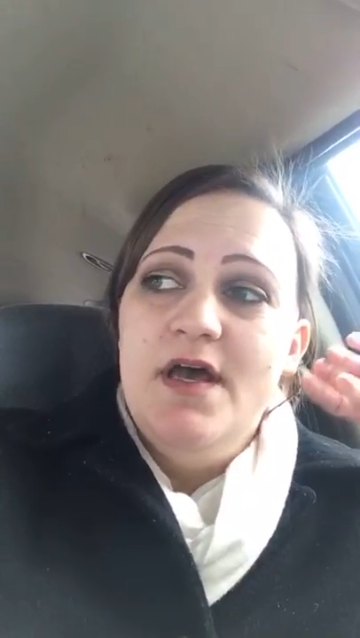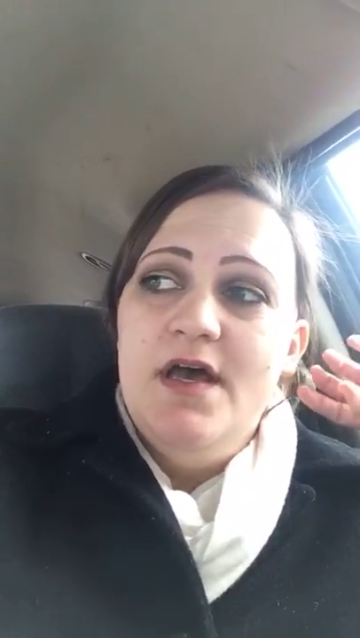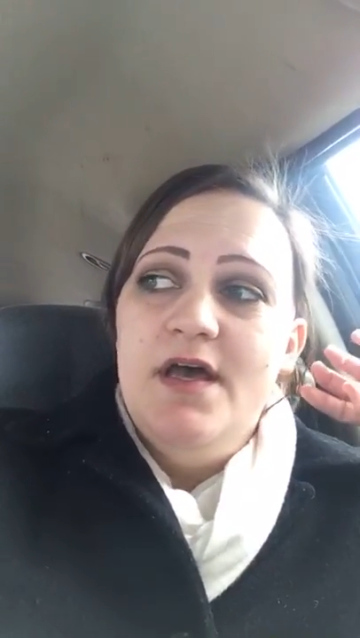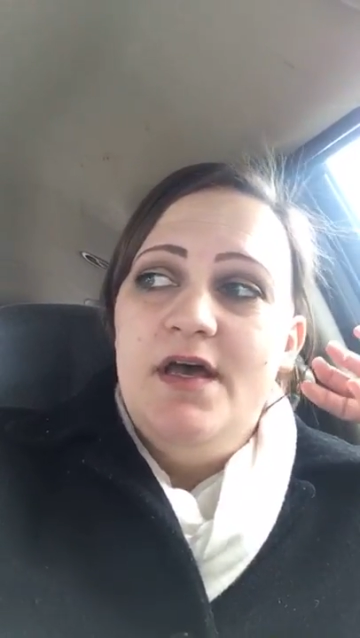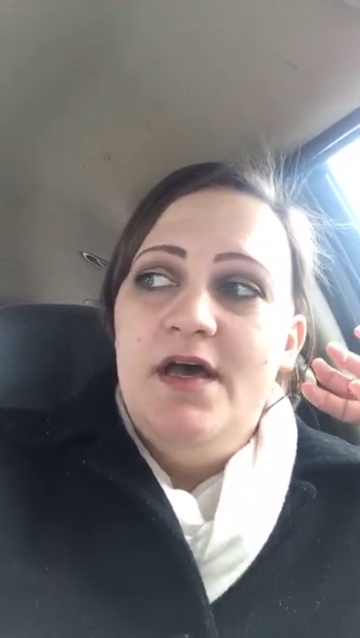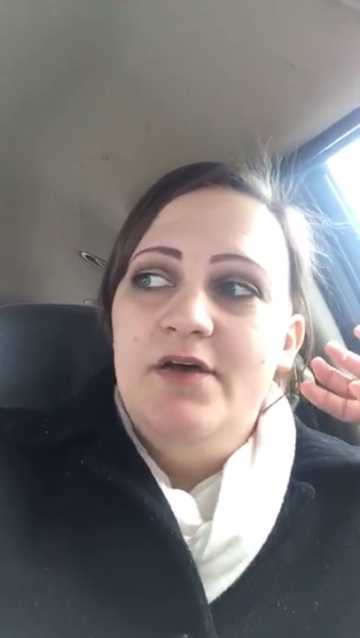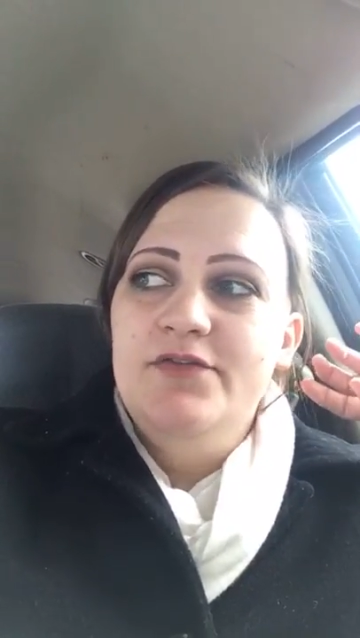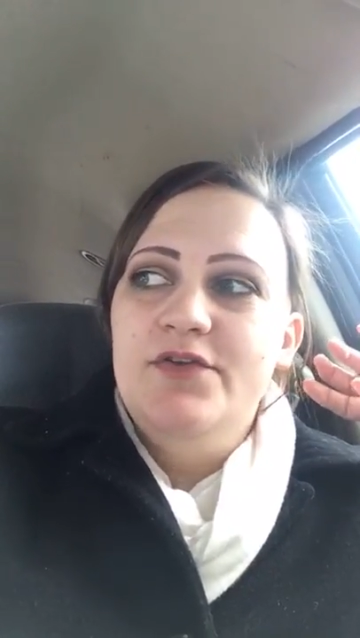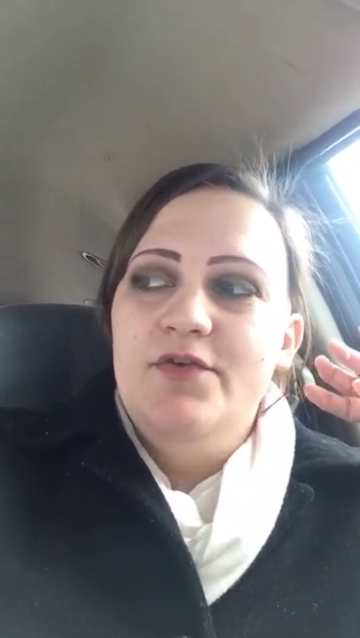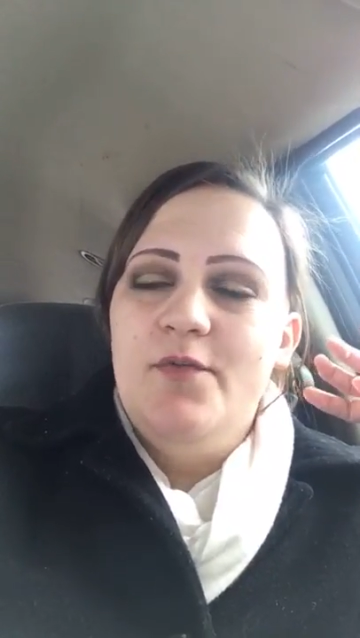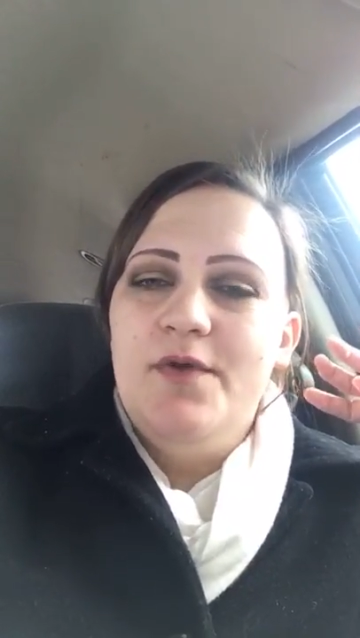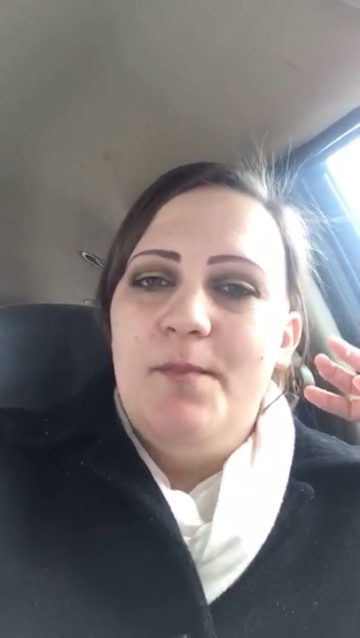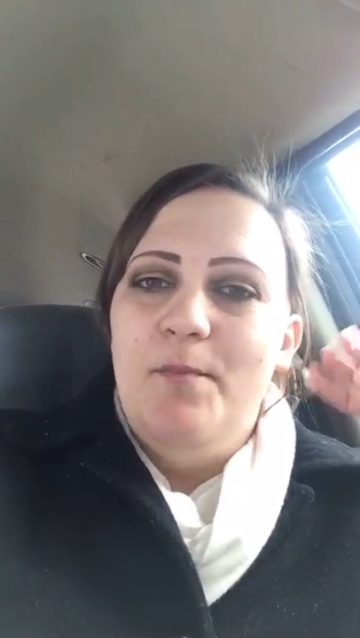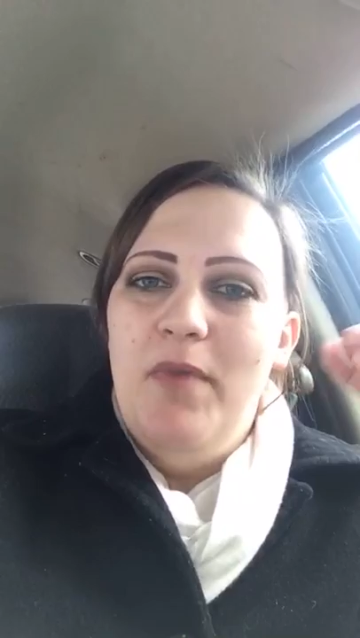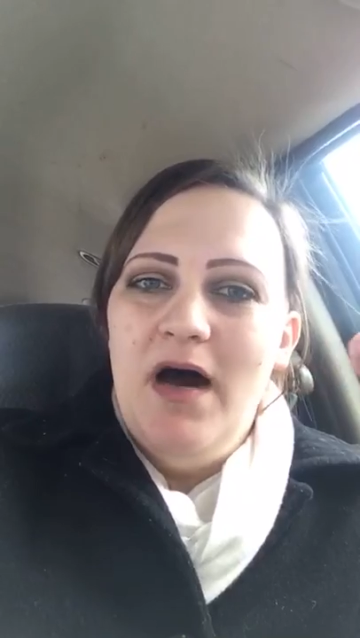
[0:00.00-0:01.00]
And I also don't want
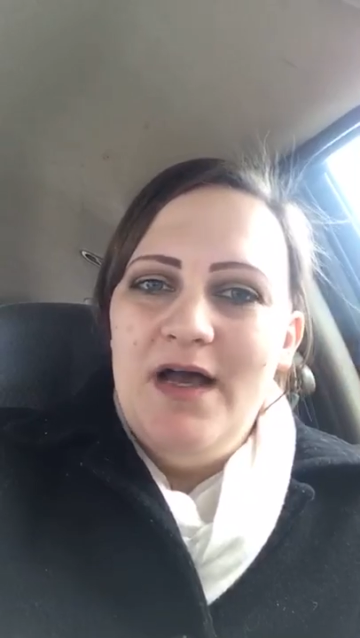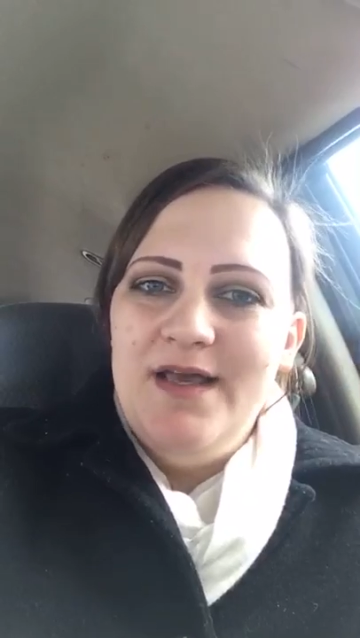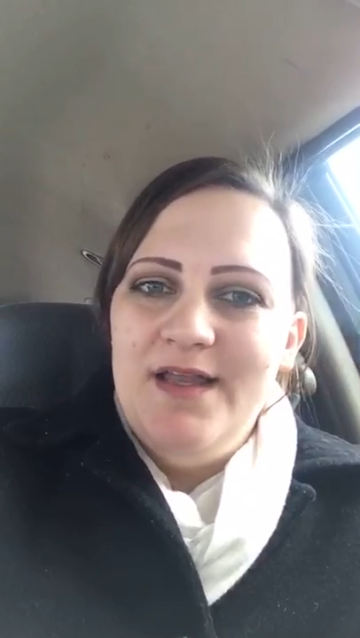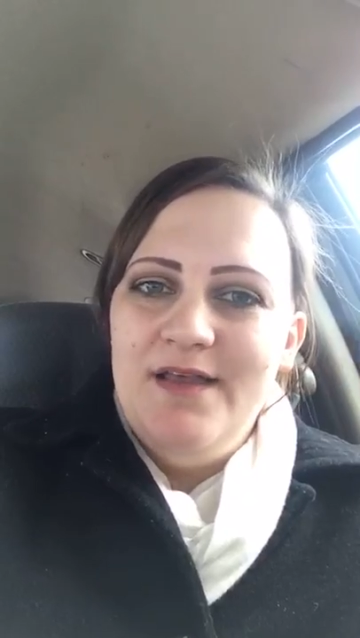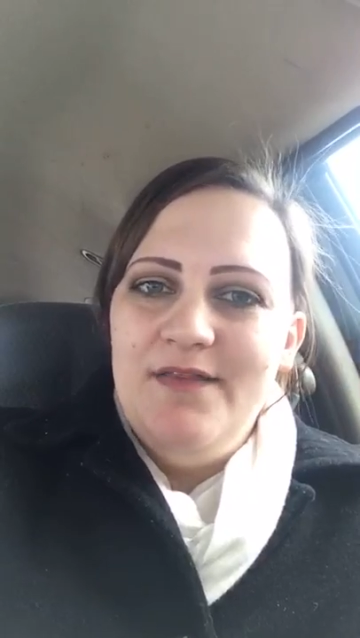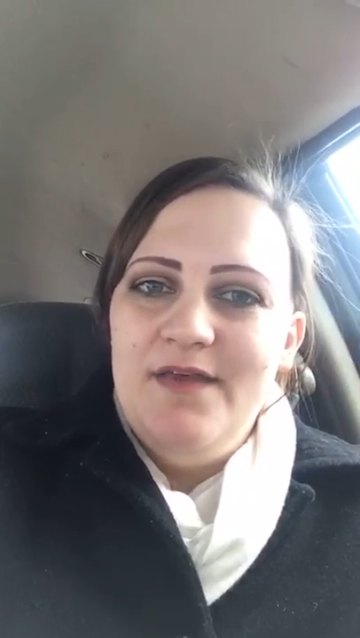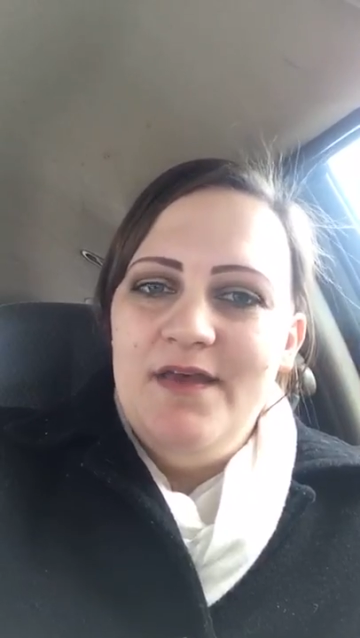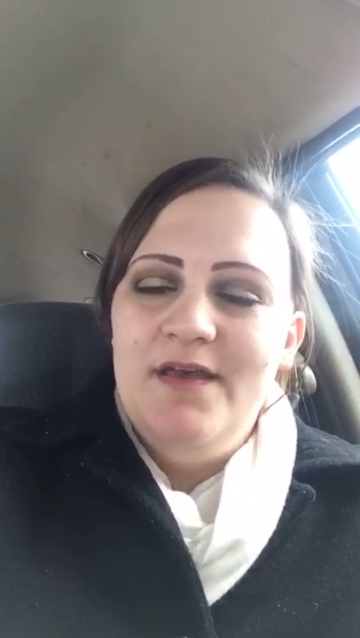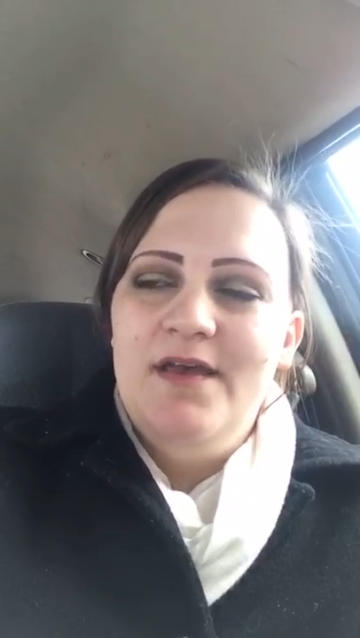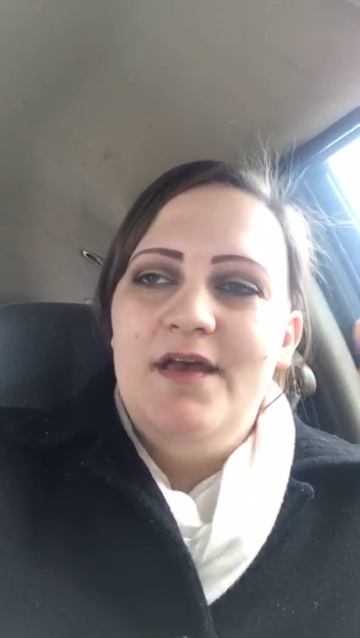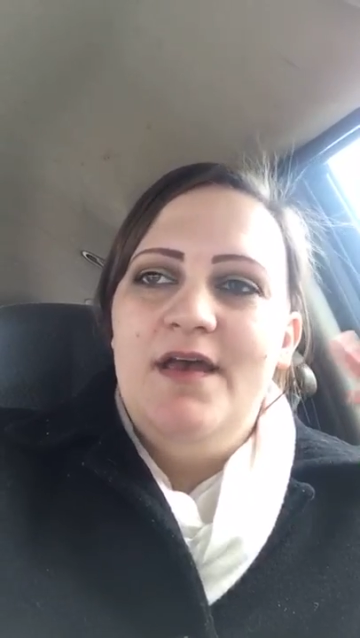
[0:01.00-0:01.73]
to buy anything.